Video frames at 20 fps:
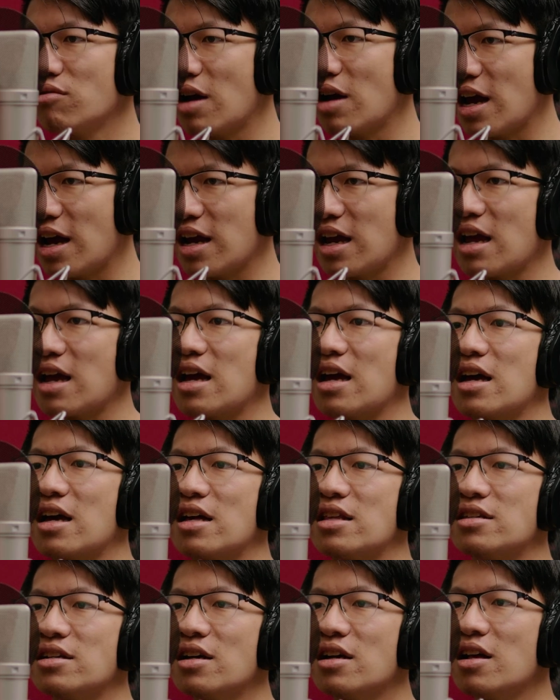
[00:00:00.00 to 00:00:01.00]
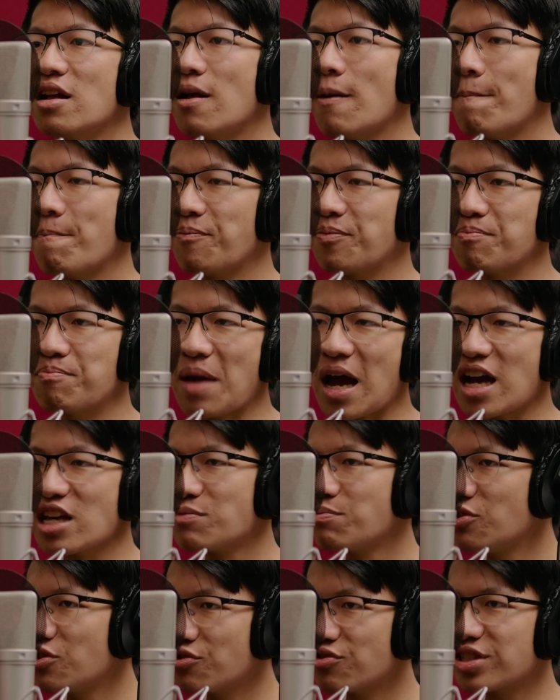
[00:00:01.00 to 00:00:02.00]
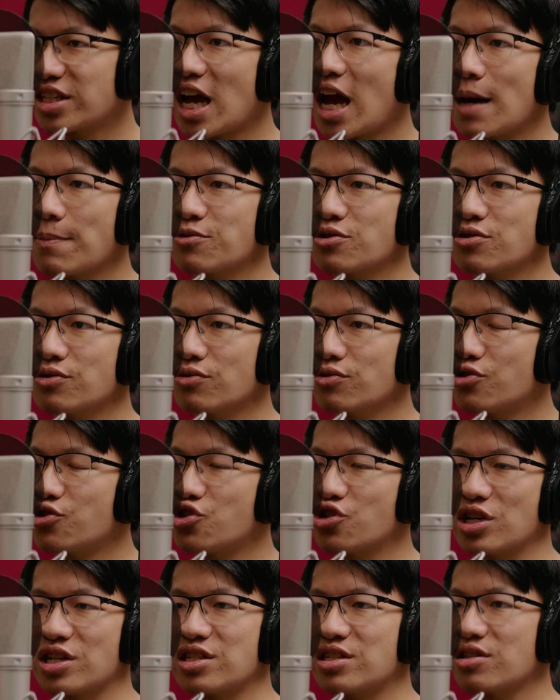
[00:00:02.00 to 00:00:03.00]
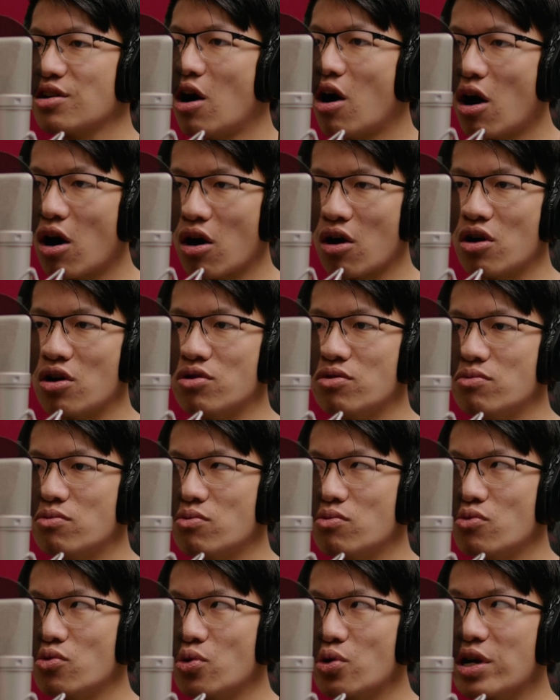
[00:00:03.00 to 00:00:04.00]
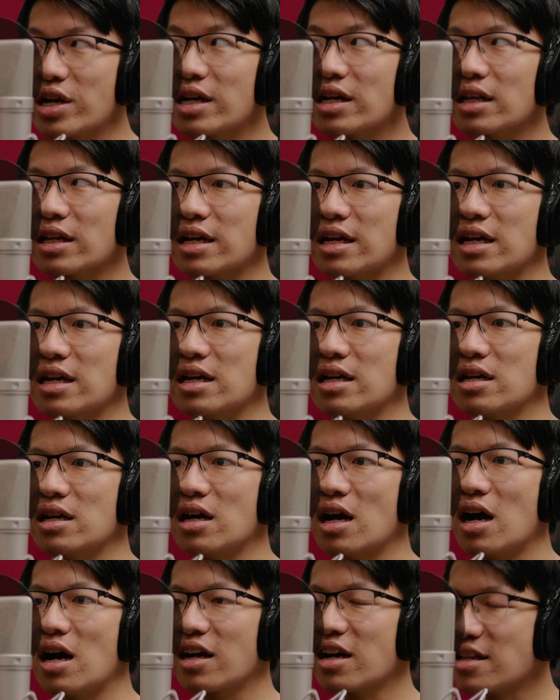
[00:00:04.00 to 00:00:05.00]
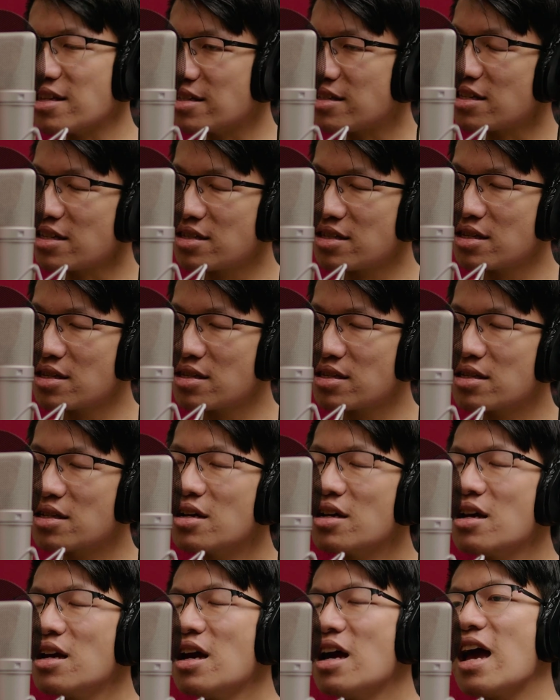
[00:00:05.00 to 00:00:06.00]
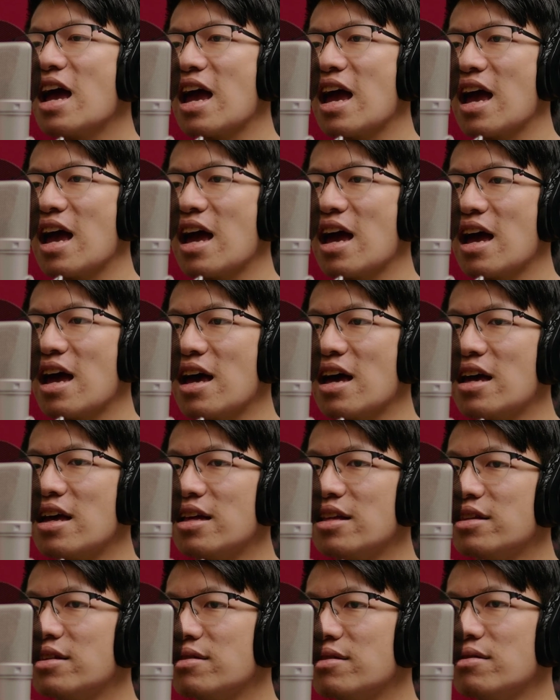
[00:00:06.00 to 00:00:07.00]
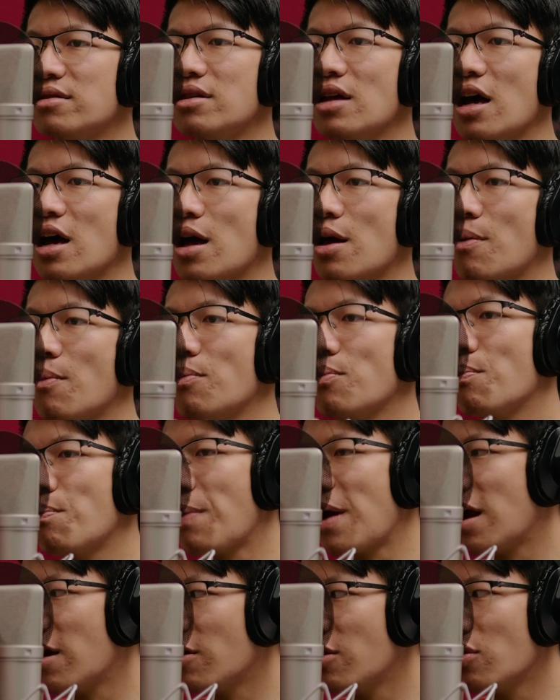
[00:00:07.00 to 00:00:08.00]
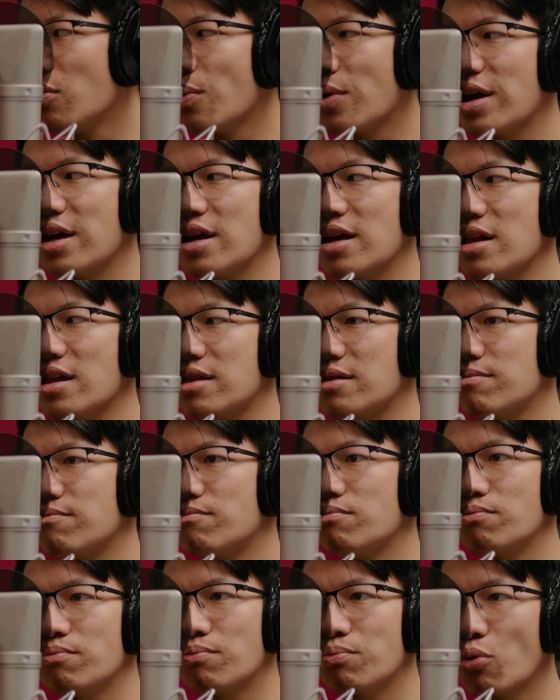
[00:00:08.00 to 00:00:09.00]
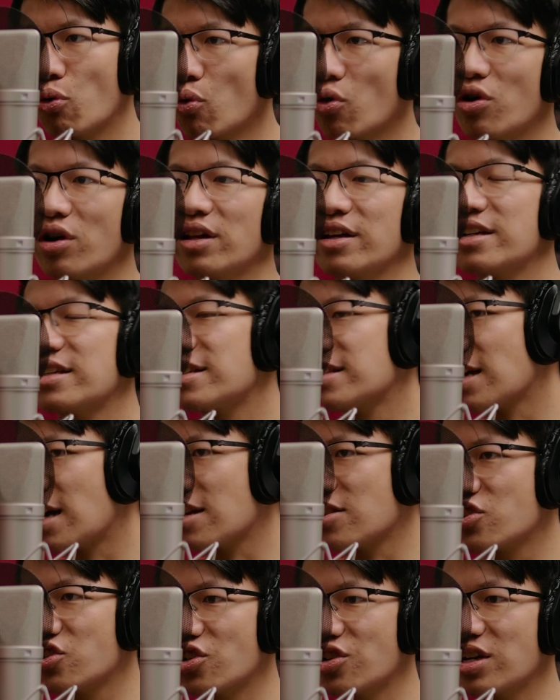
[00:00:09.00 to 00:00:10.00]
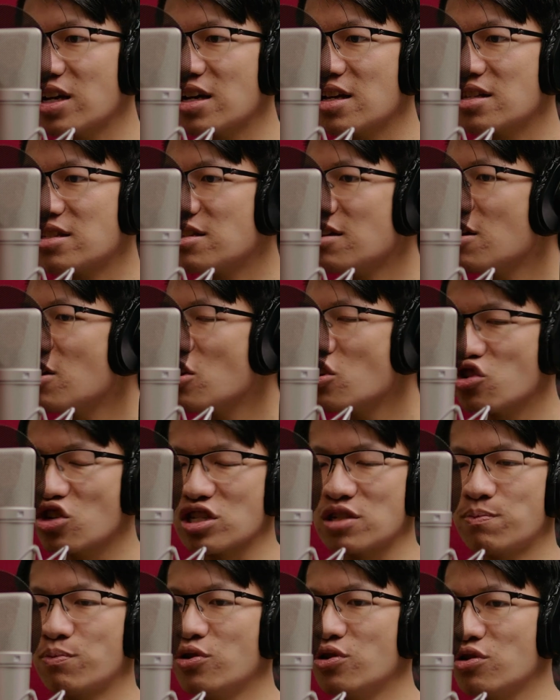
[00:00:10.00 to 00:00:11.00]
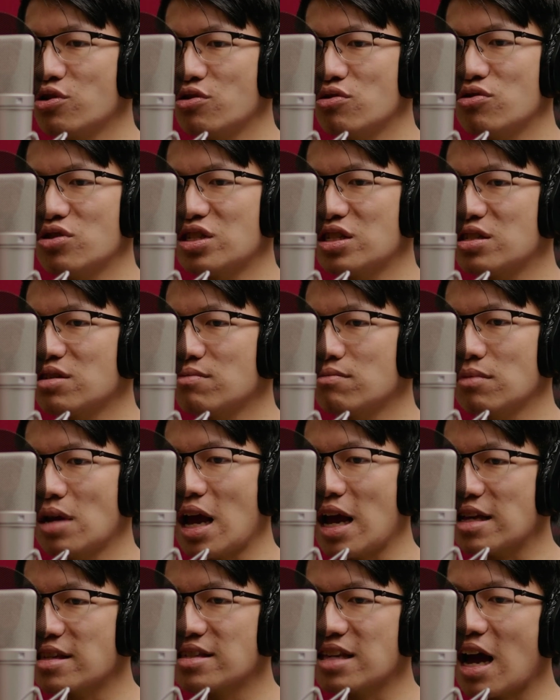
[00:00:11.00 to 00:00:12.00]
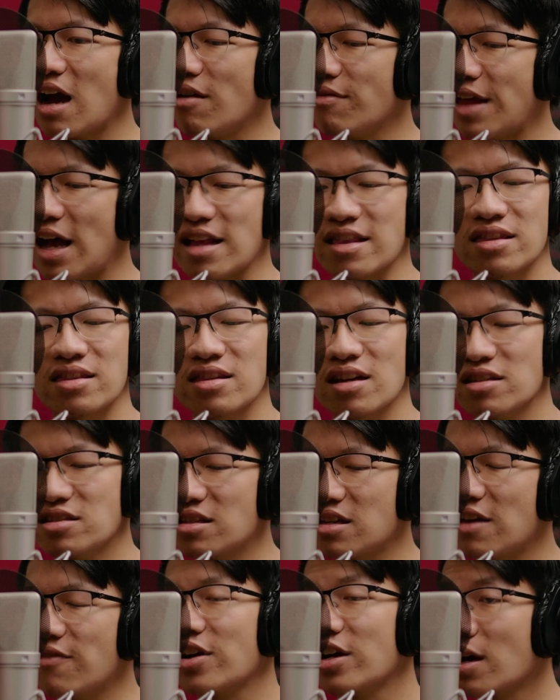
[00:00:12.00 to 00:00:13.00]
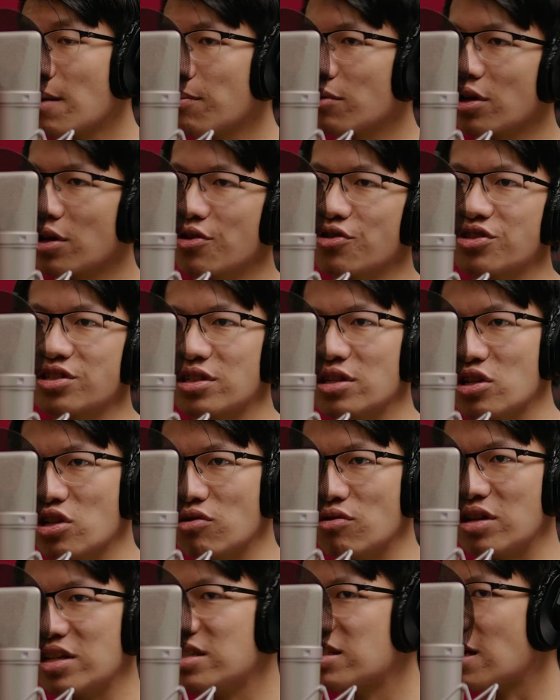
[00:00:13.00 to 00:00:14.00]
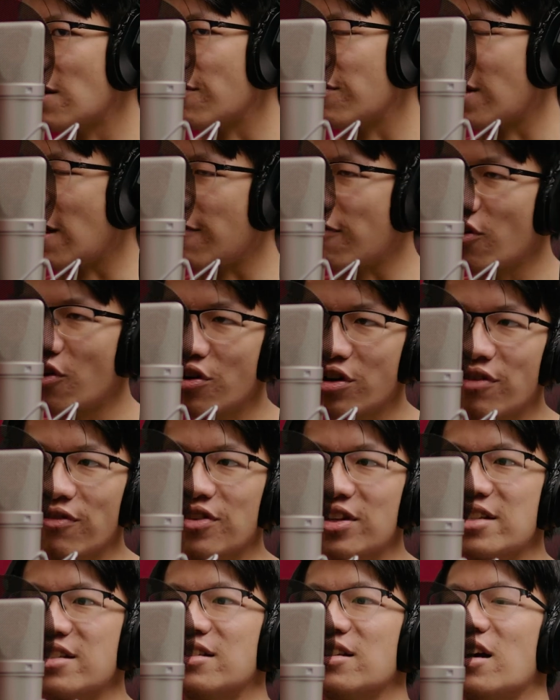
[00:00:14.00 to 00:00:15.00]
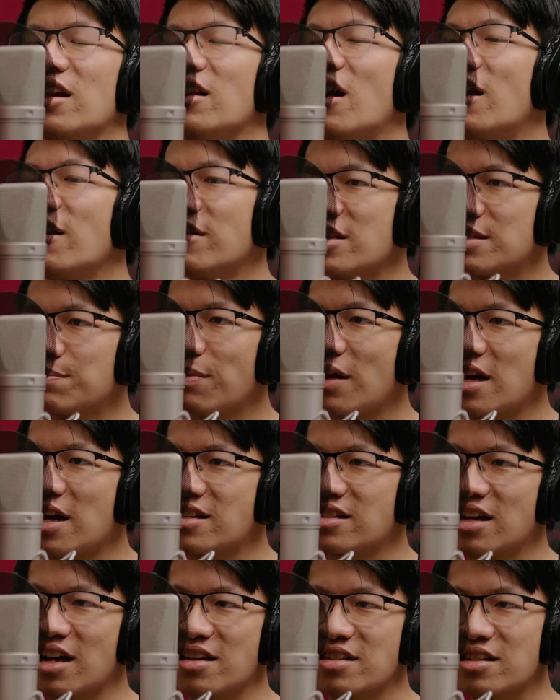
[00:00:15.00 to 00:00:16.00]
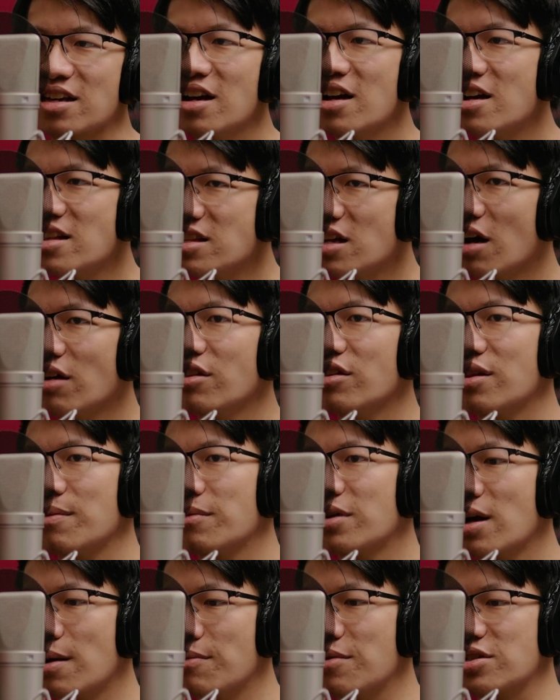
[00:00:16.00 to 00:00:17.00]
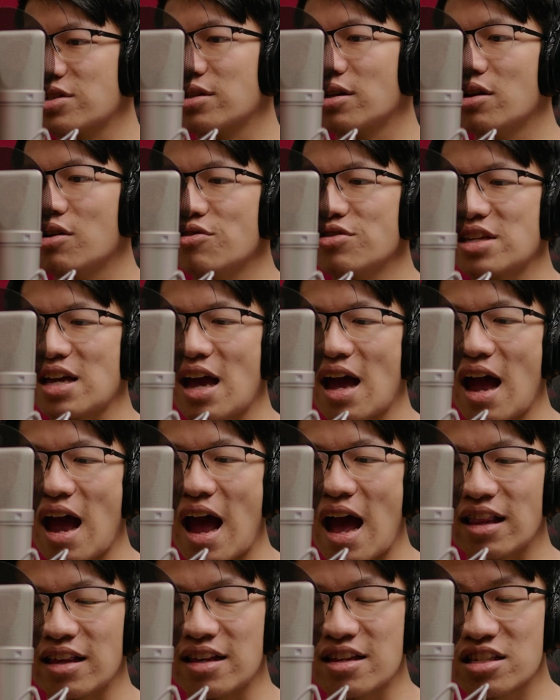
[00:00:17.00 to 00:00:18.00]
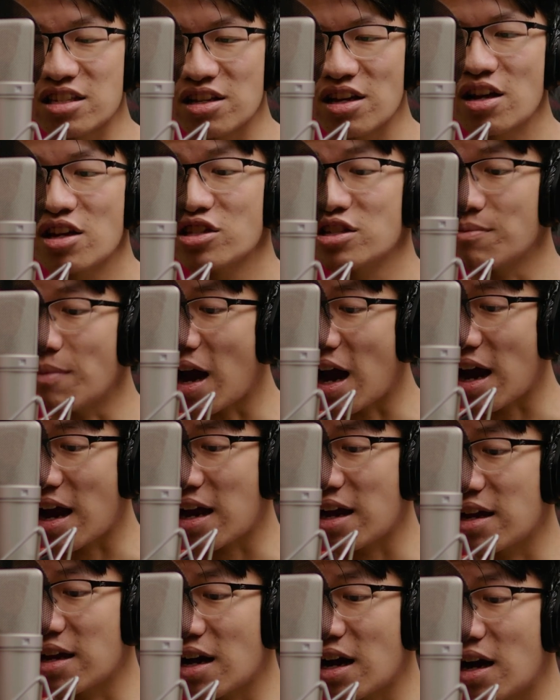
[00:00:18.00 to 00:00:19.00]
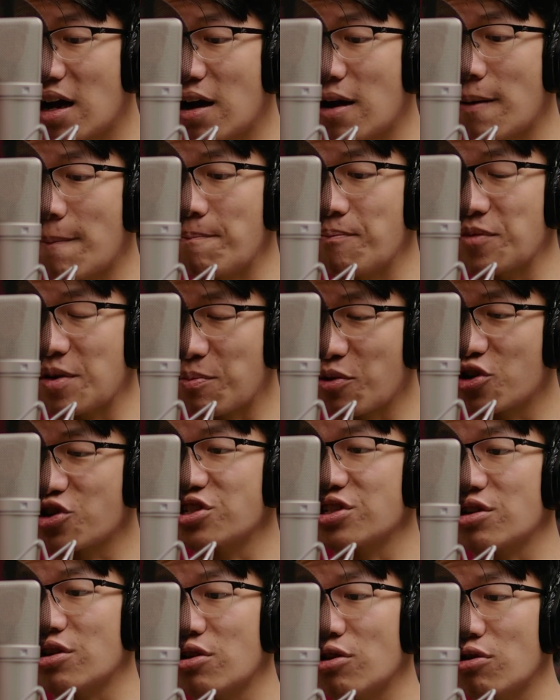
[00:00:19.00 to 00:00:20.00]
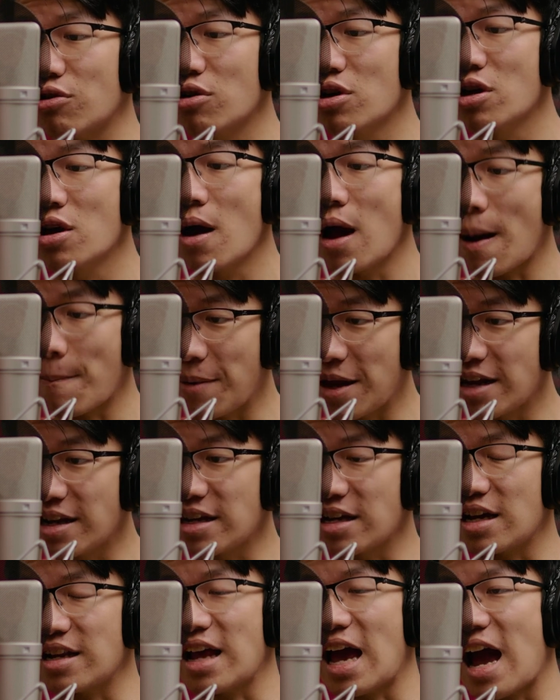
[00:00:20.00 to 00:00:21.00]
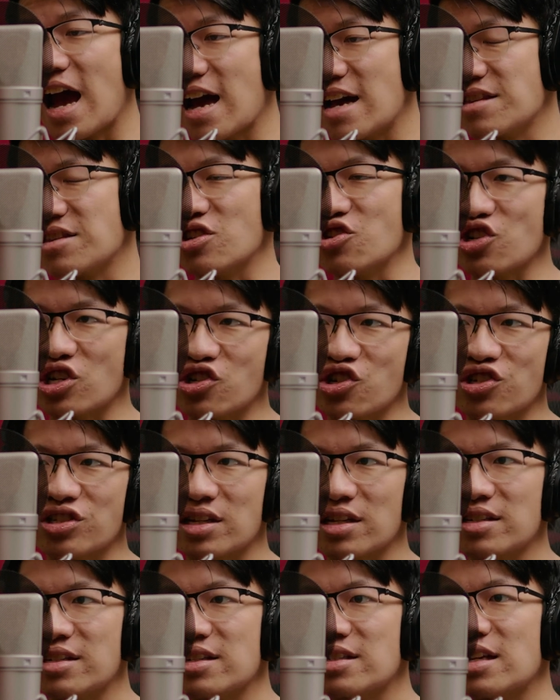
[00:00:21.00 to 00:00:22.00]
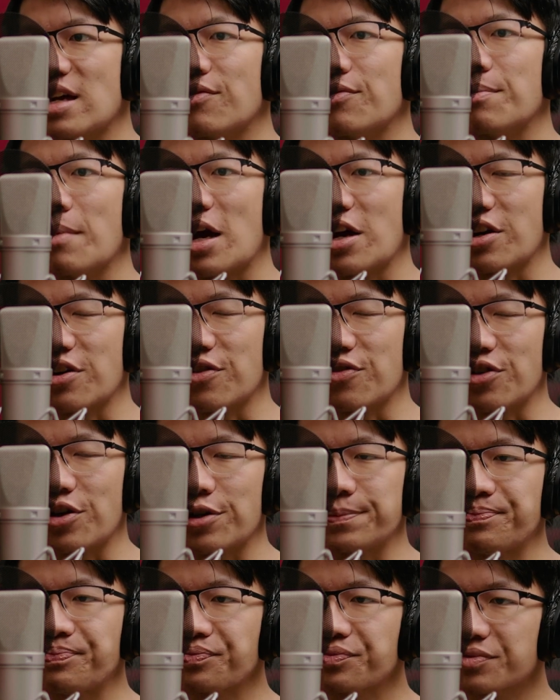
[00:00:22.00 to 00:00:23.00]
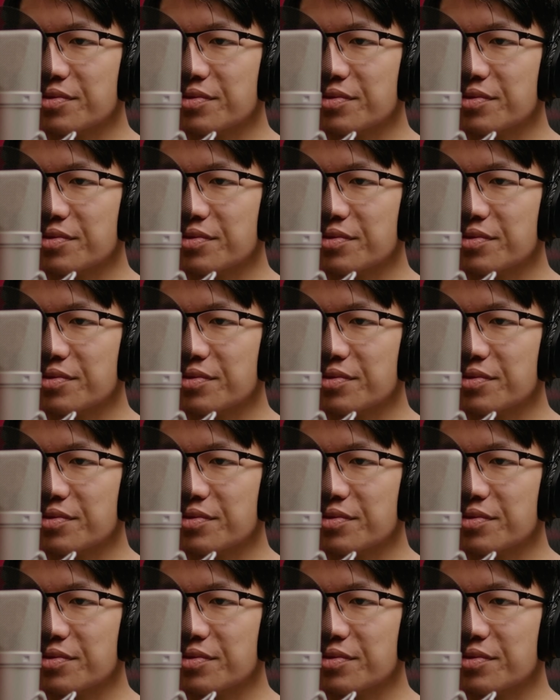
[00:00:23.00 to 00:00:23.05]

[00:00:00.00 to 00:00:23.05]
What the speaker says: right? And mass-produced capsules just aren't really consistent, and paired with poorly designed circuits just produced a sound that doesn't even come close to the U87. I've heard of a lot of these blind tests. None of them come as close, at least to my personal opinion, as the JJ67 microphone.